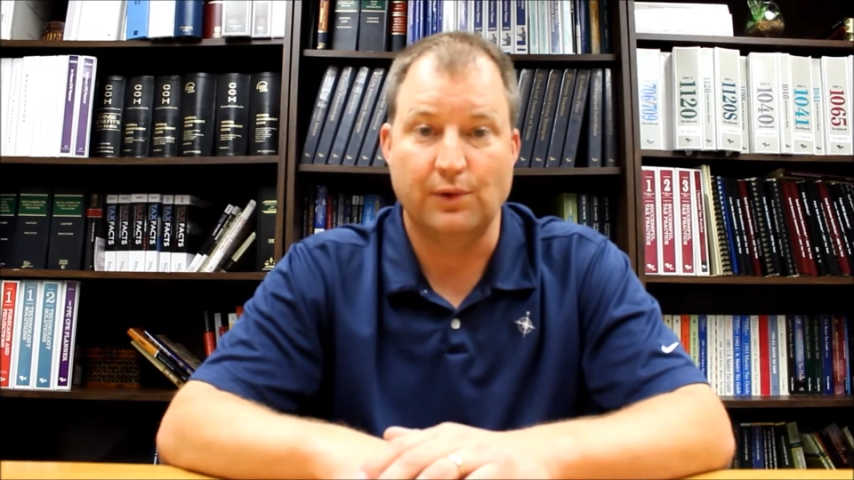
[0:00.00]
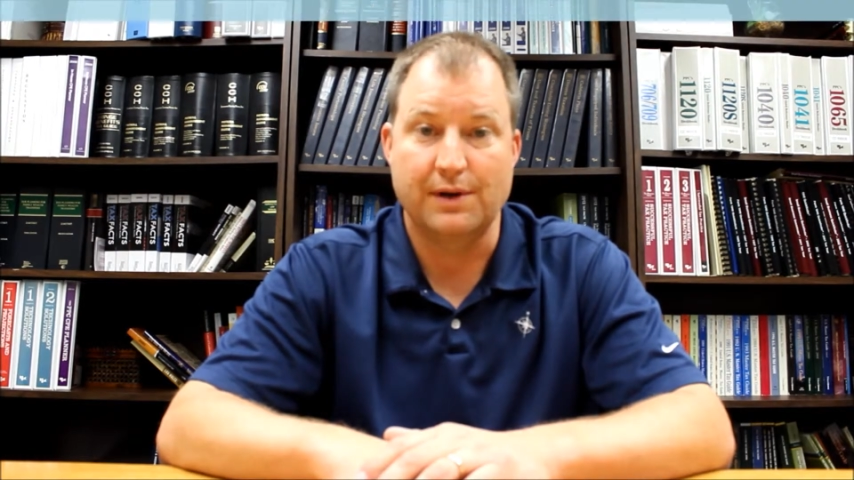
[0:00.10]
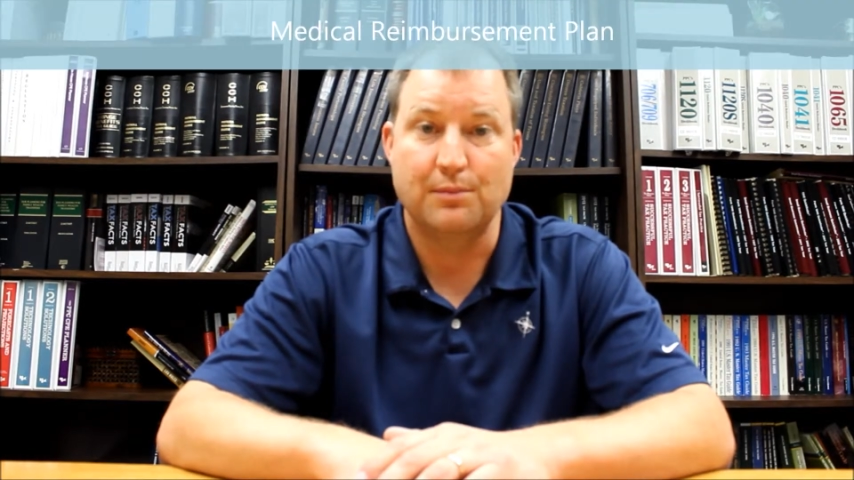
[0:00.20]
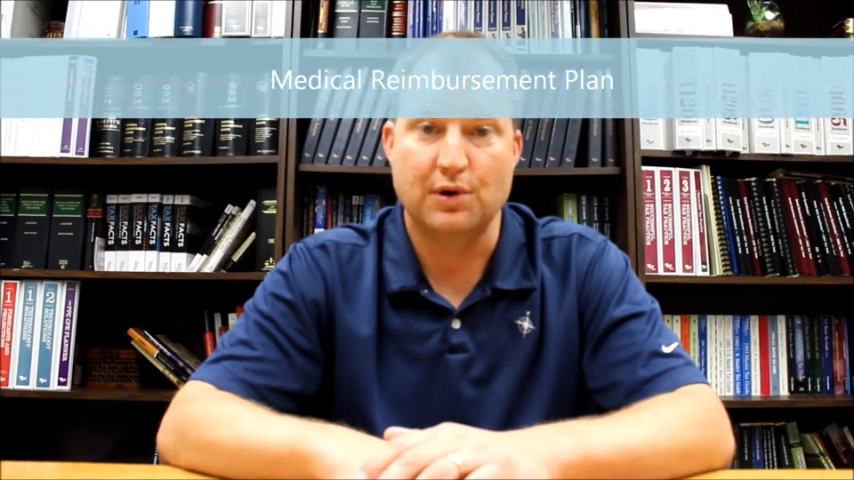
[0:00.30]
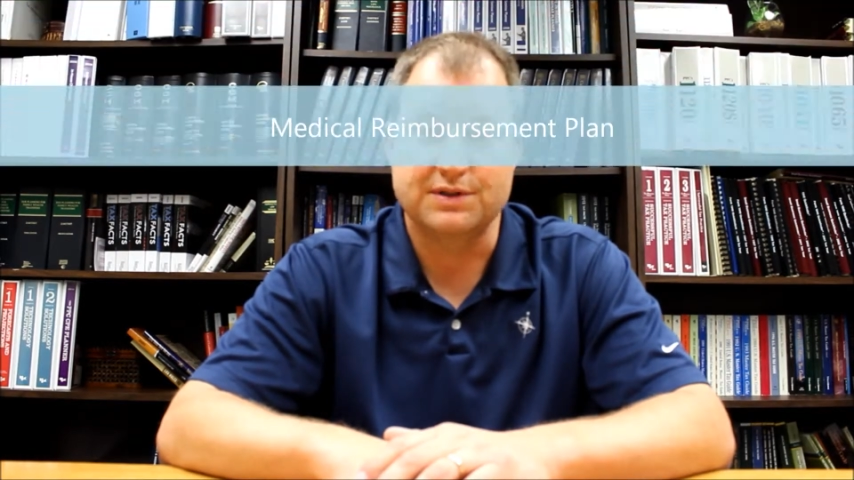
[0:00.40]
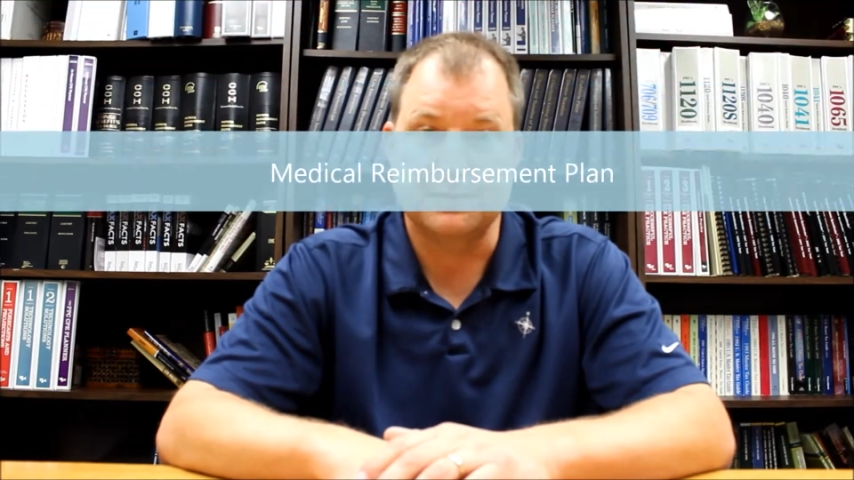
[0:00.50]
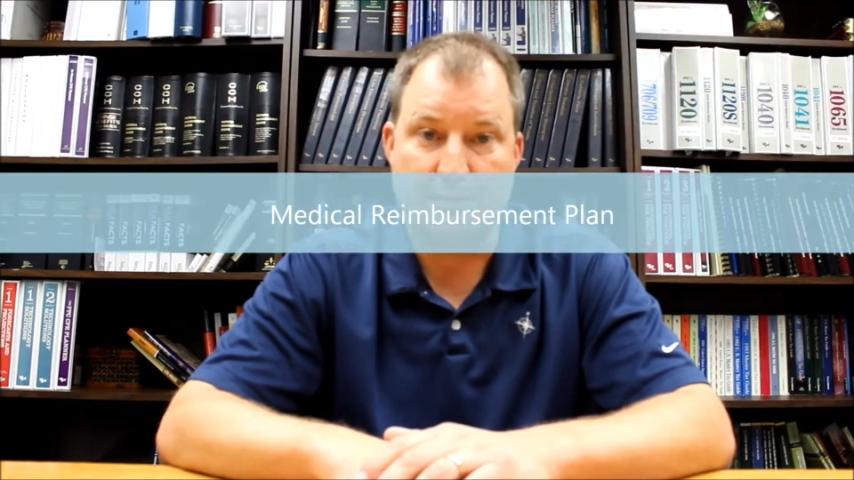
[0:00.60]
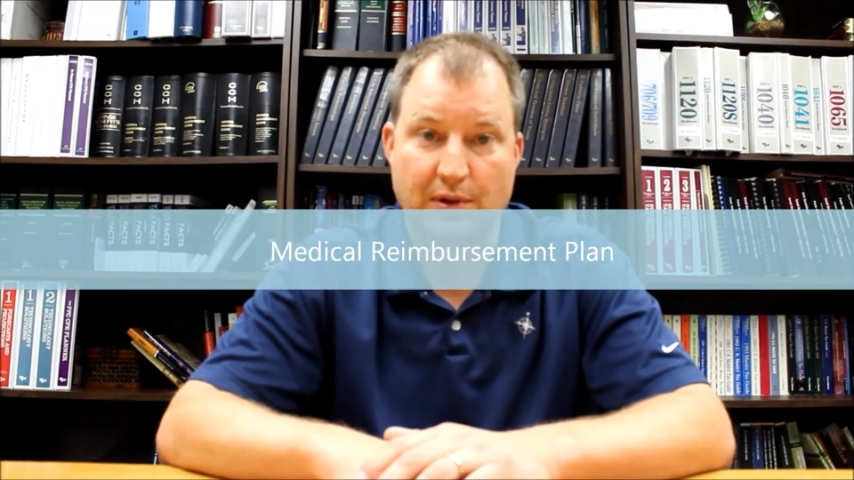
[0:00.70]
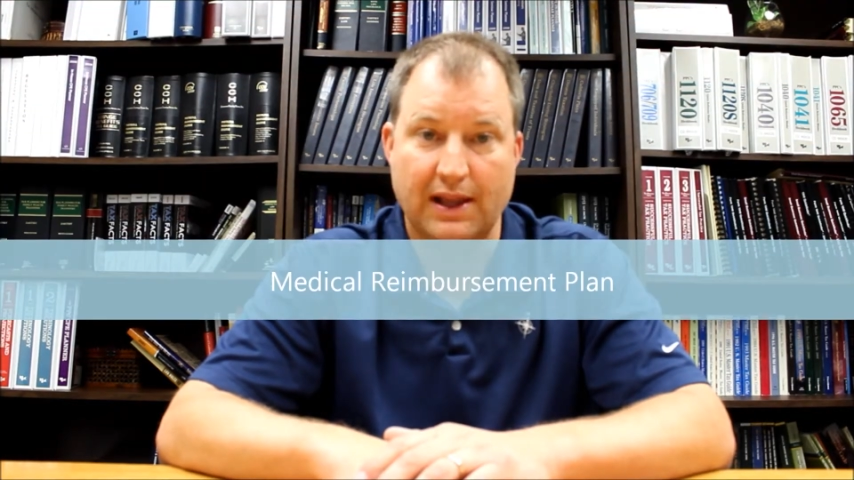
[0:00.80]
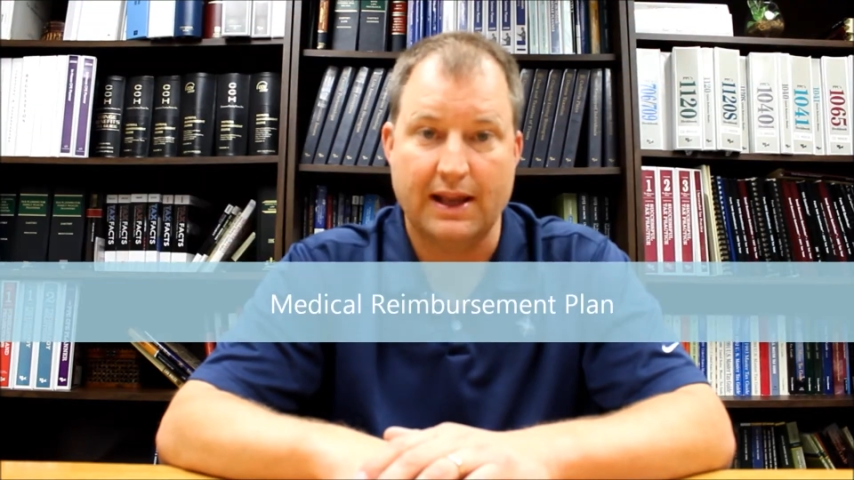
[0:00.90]

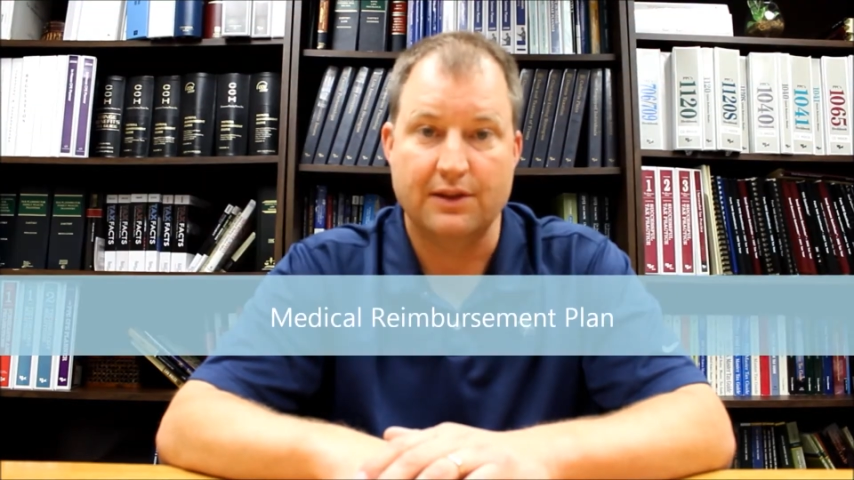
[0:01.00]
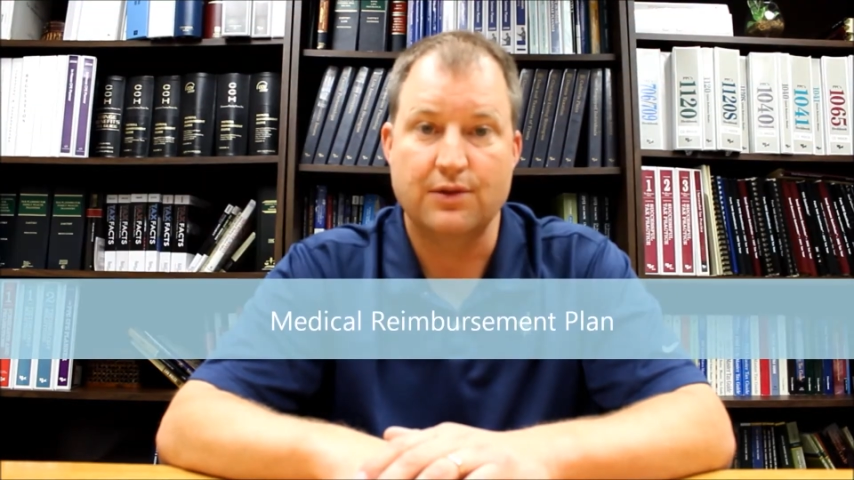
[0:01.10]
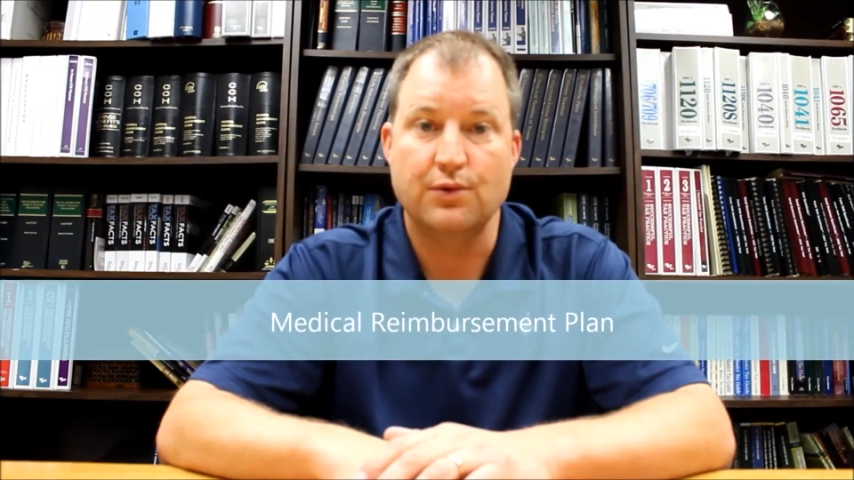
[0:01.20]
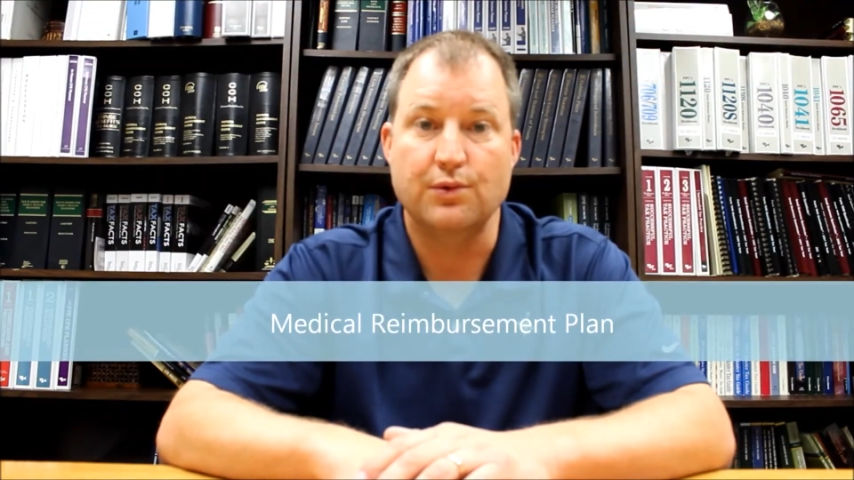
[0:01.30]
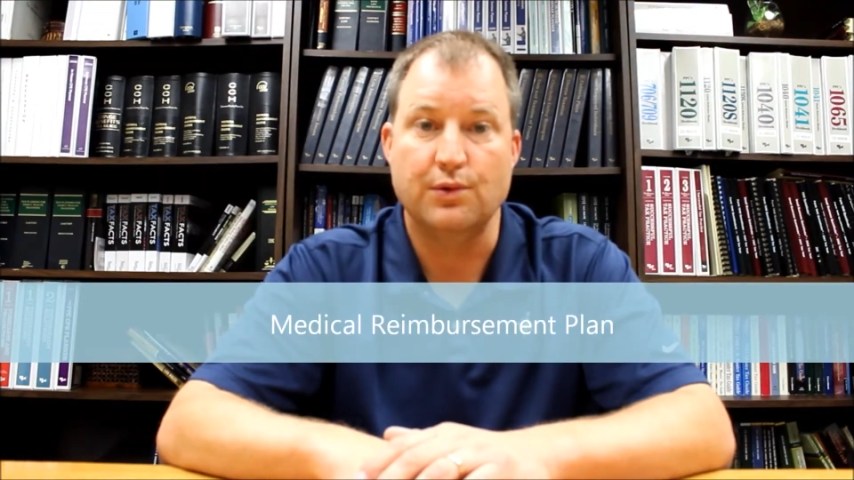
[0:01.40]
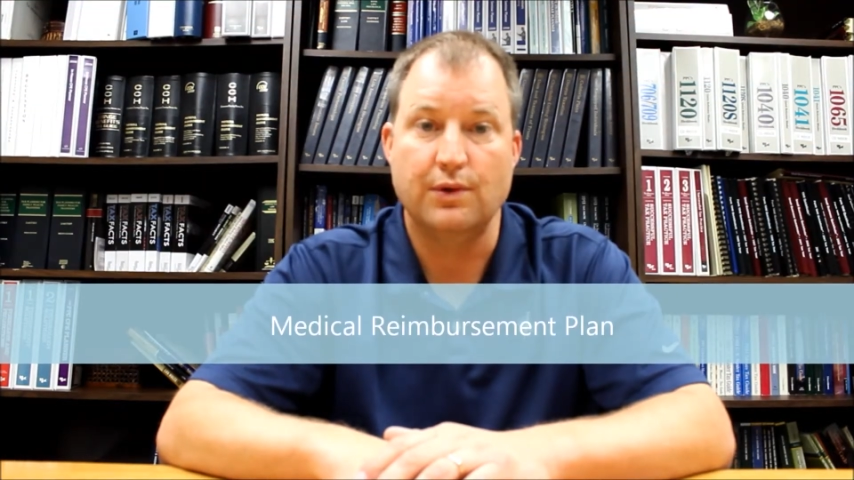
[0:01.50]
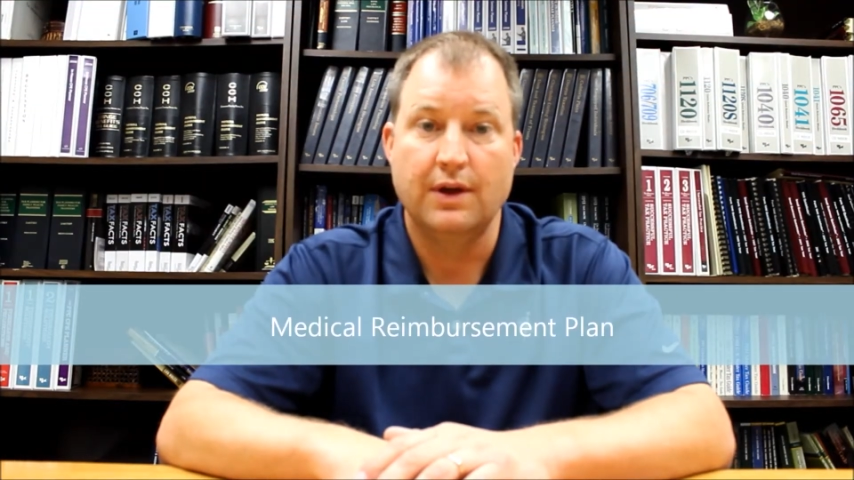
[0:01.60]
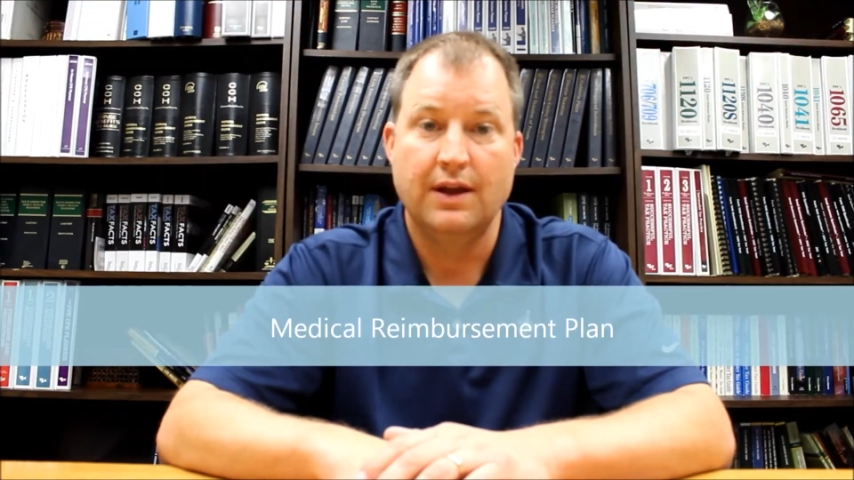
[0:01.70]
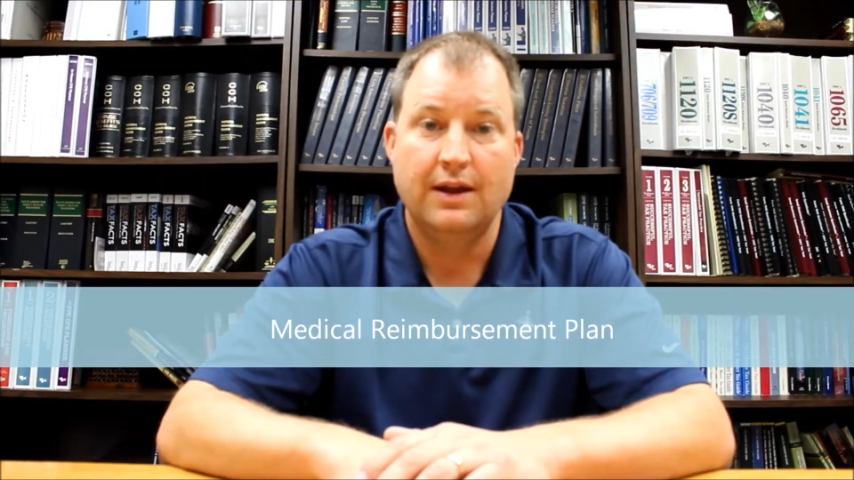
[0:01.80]
reimbursement plan through